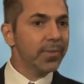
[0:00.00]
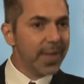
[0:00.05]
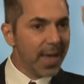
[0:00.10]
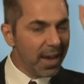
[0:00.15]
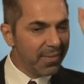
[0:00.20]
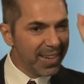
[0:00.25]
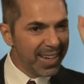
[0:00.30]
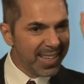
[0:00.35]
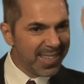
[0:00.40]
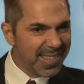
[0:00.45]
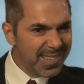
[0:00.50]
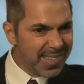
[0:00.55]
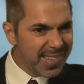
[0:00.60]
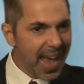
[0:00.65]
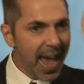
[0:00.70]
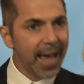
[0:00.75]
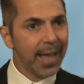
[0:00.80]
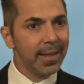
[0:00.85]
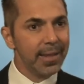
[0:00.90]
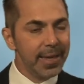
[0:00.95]
They have
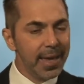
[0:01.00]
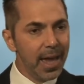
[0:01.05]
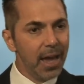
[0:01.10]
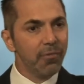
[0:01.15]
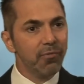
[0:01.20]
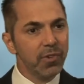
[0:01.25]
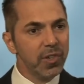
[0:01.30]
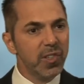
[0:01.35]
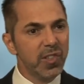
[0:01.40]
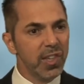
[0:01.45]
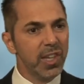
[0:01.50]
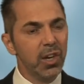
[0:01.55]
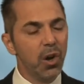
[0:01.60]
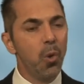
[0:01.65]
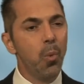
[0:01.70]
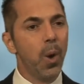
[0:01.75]
exactly every single